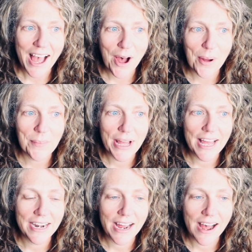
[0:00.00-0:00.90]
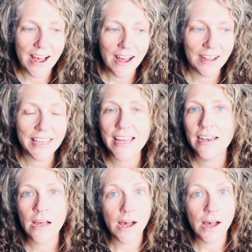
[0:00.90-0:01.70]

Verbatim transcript: Um, and Again,